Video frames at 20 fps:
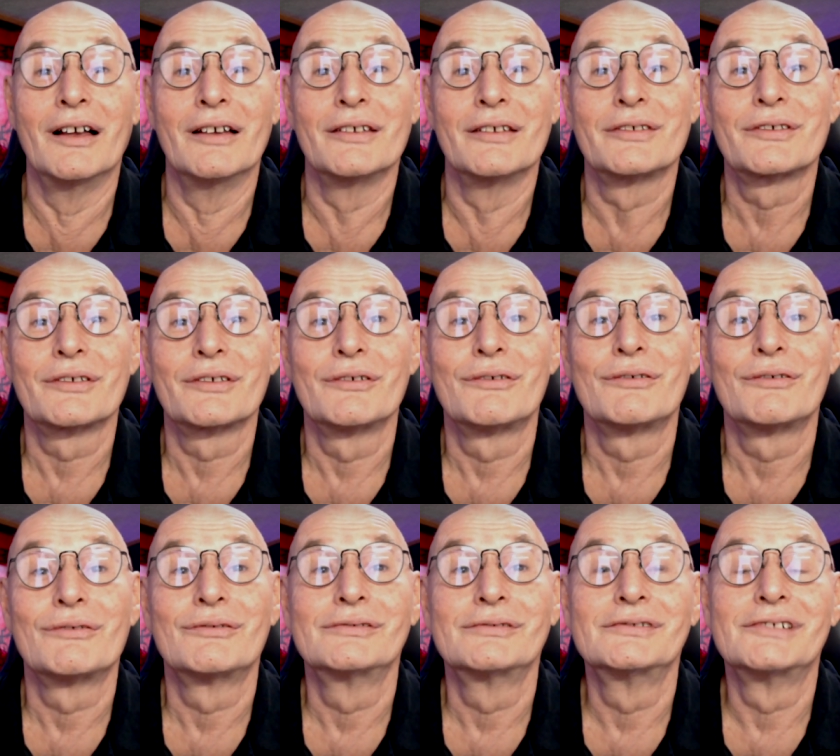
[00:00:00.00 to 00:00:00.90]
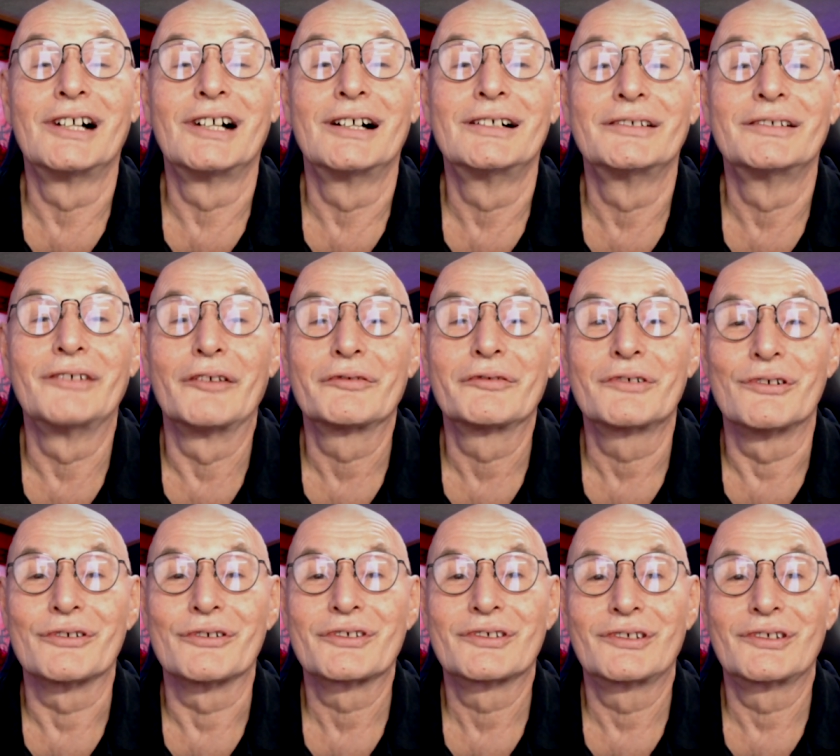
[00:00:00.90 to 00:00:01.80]
So, uh, of
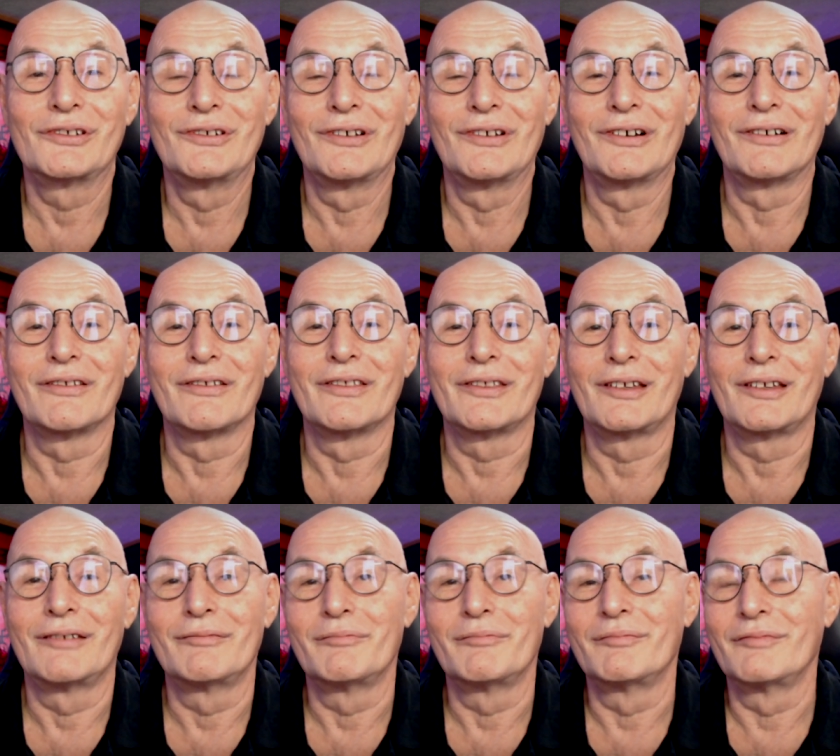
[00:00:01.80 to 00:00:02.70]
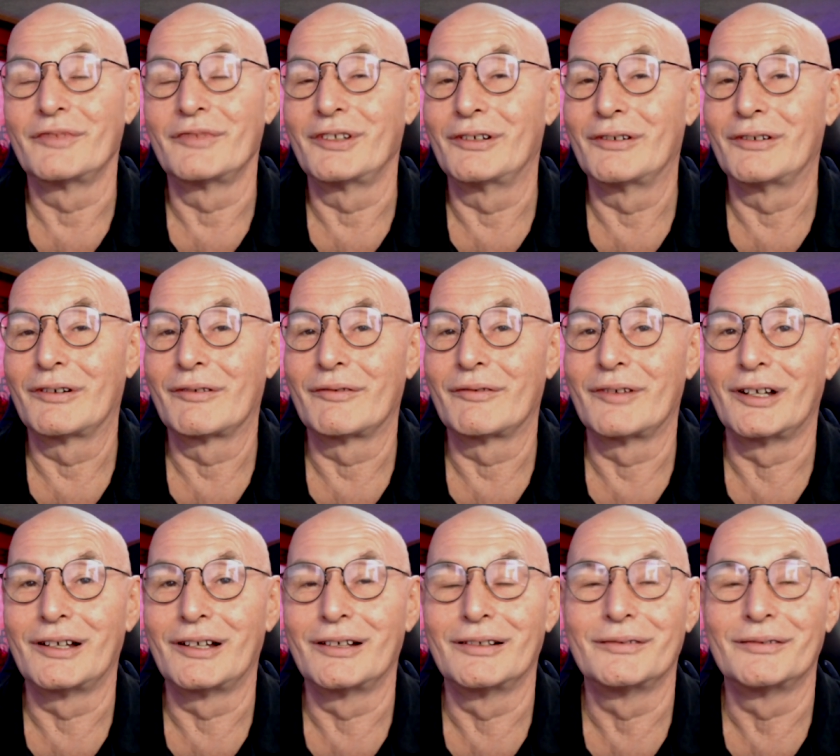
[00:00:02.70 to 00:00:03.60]
course, you know, then, you know,
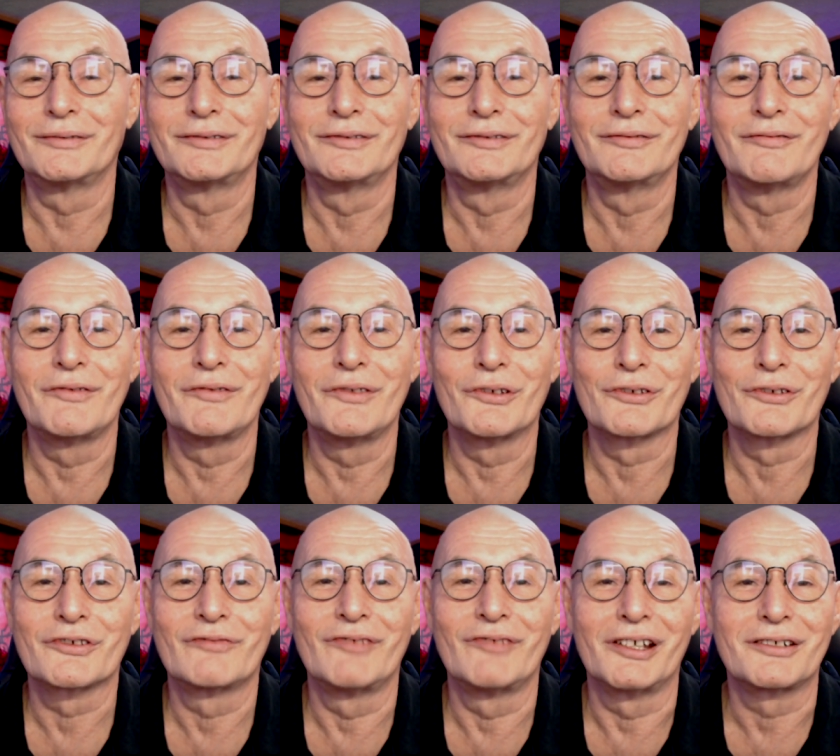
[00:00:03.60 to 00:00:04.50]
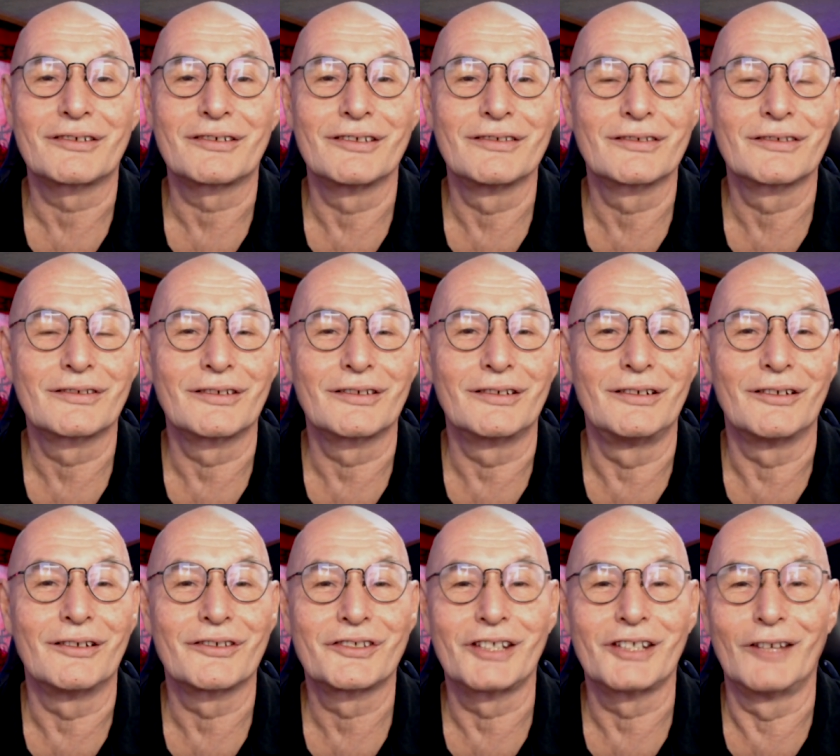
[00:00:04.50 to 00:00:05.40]
uh, those veterans, you
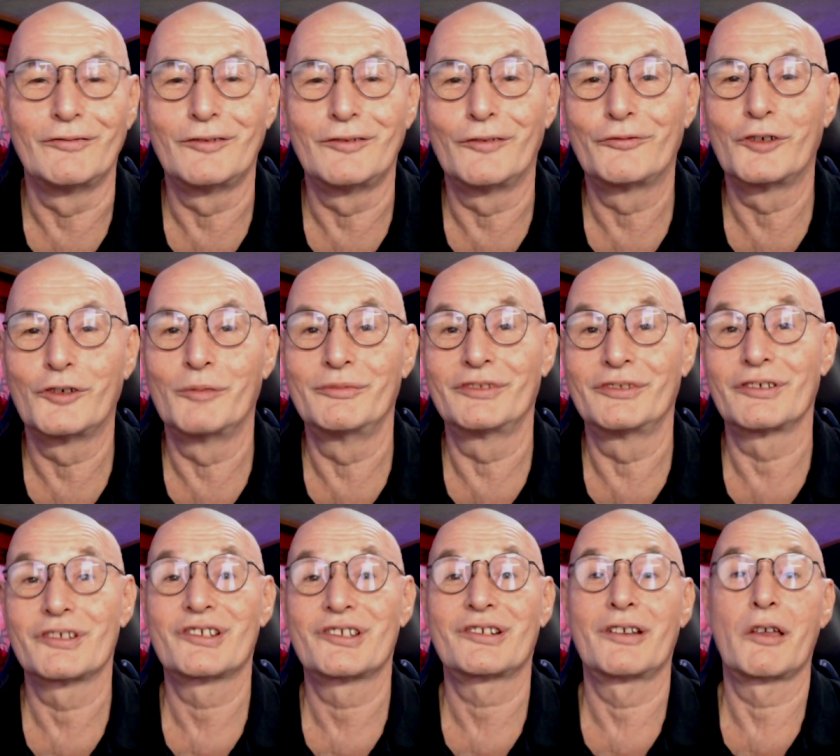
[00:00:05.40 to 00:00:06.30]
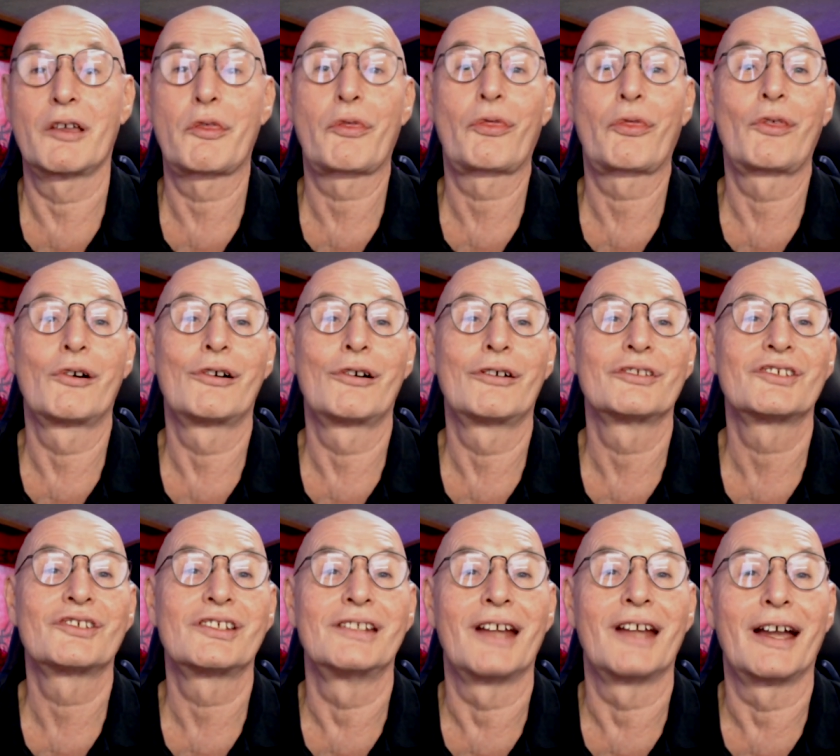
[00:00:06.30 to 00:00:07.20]
know, suffer from distressed
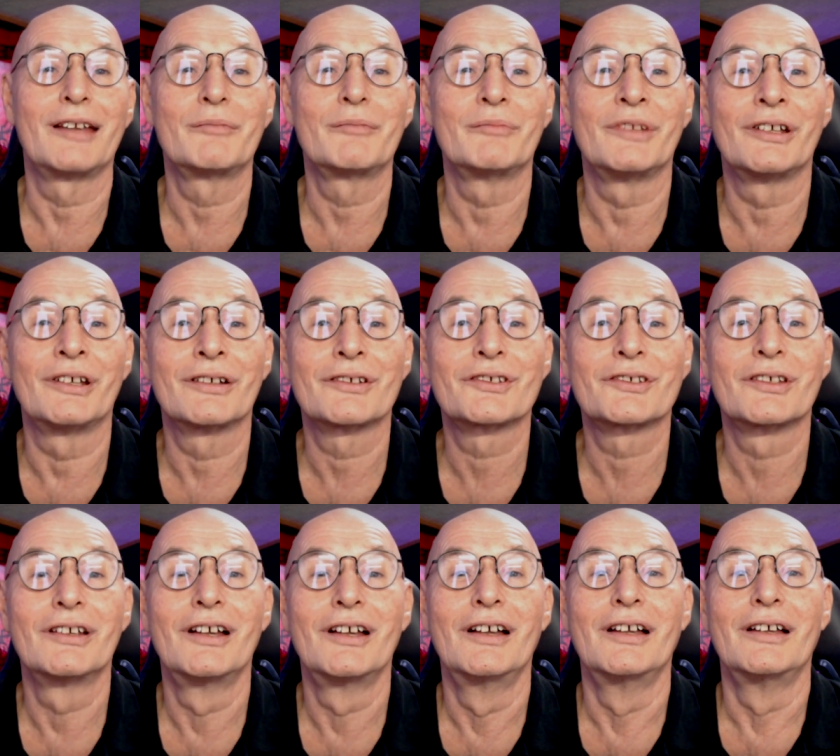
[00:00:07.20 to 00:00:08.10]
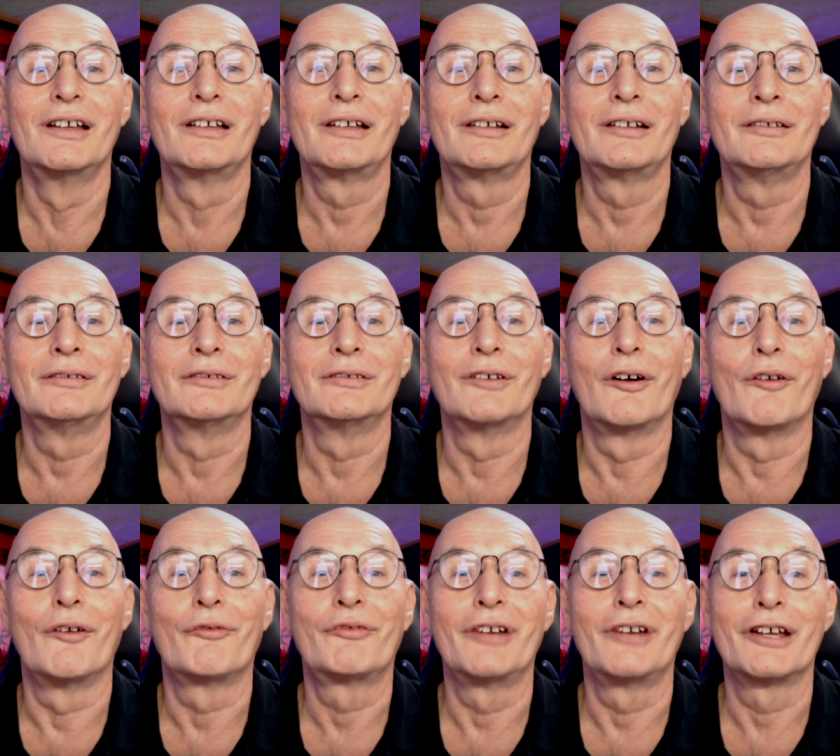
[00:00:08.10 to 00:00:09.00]
thoughts, nightmares, and uh,
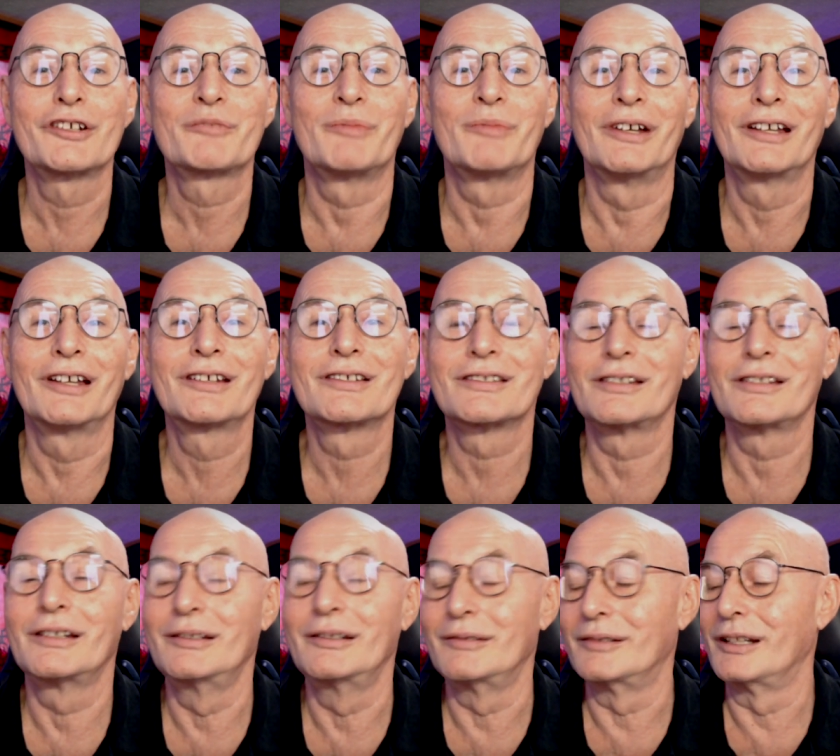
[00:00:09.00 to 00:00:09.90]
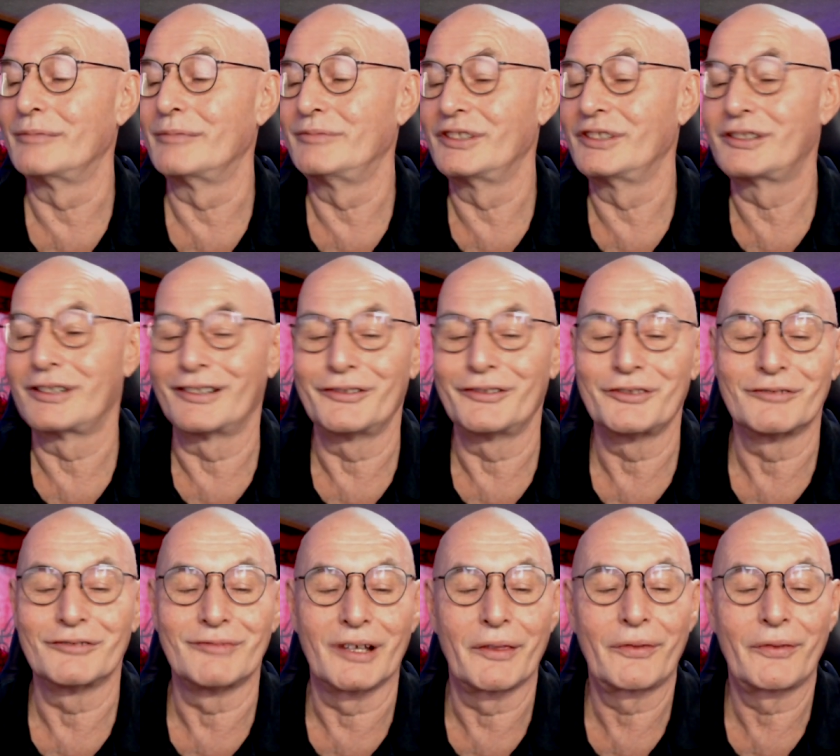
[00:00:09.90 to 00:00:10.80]
flashbacks. And let me tell you
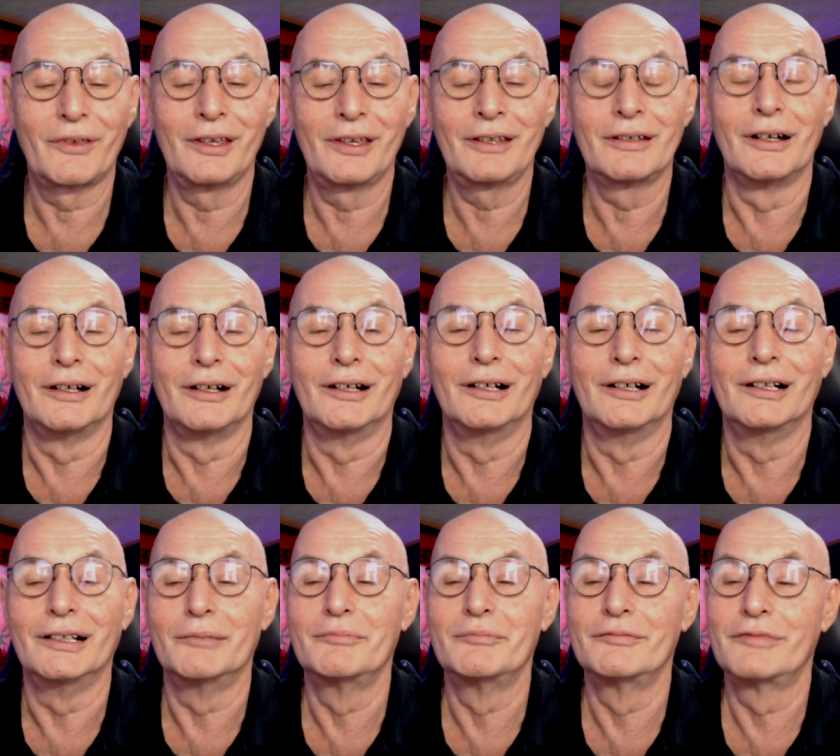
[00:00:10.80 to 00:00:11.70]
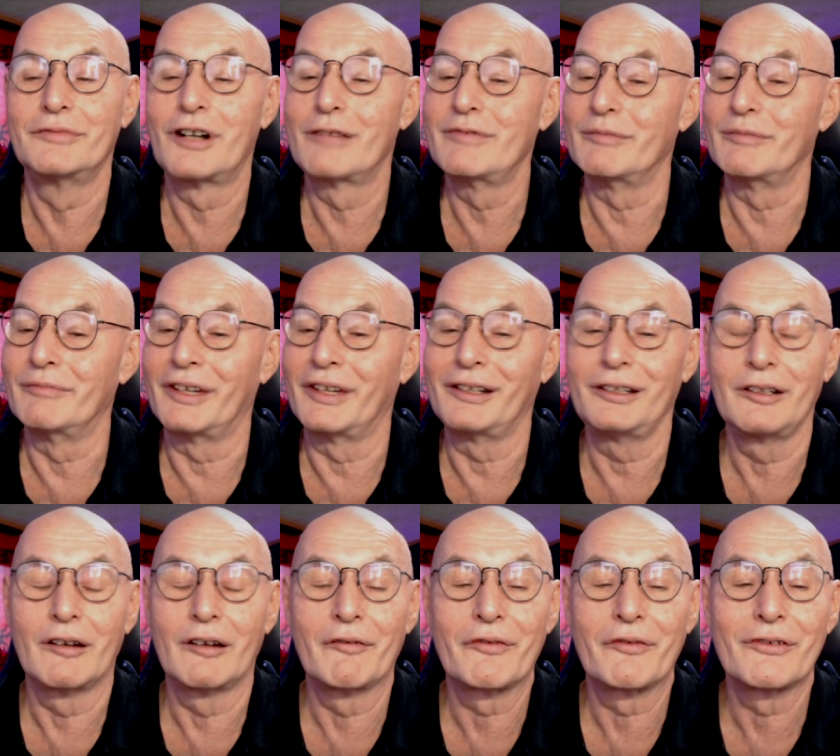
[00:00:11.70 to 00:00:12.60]
one thing, uh, probably many
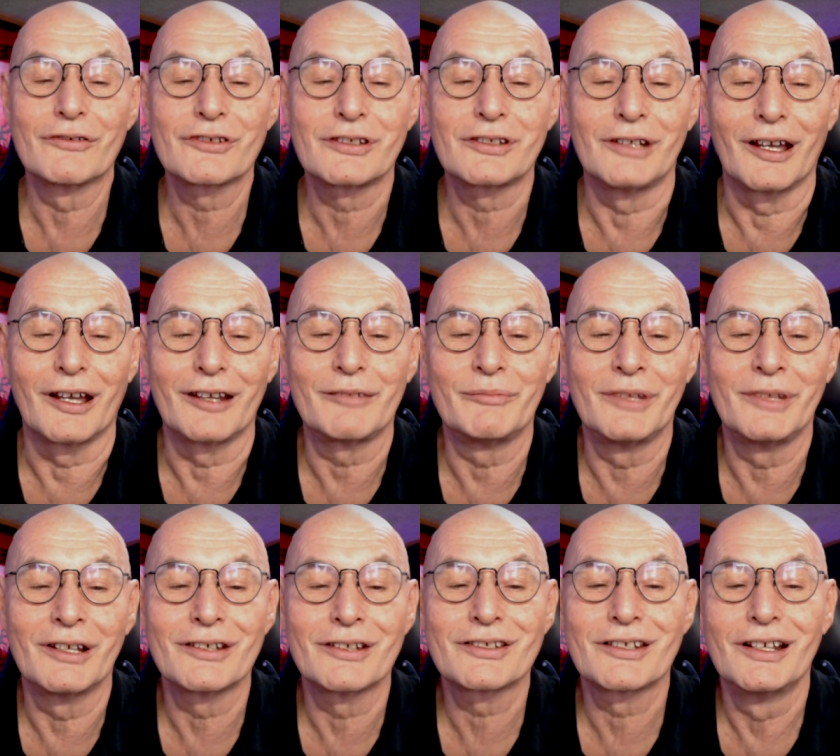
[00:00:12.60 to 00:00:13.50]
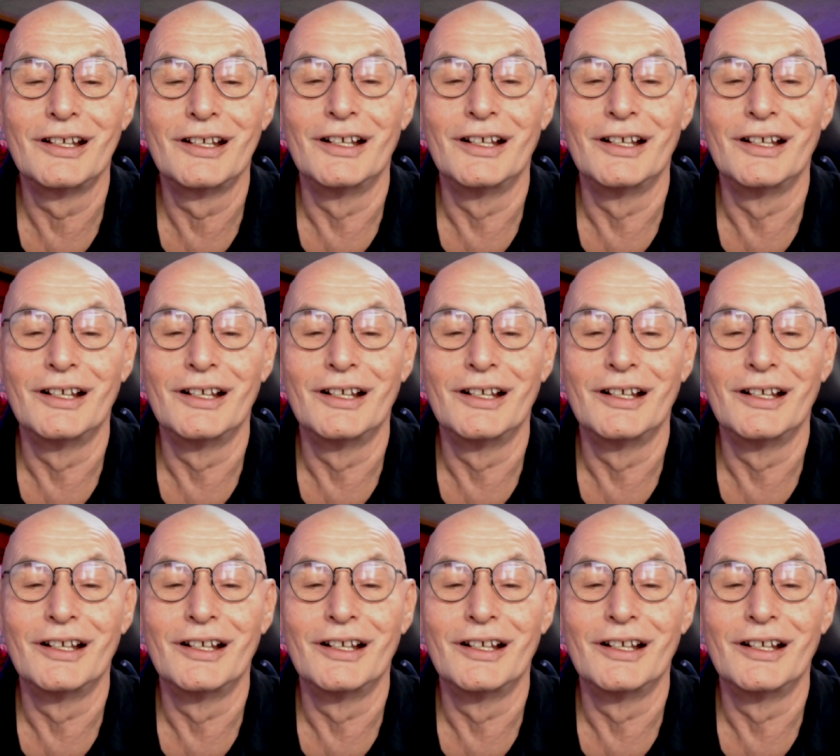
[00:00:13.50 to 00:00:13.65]
of those nightmares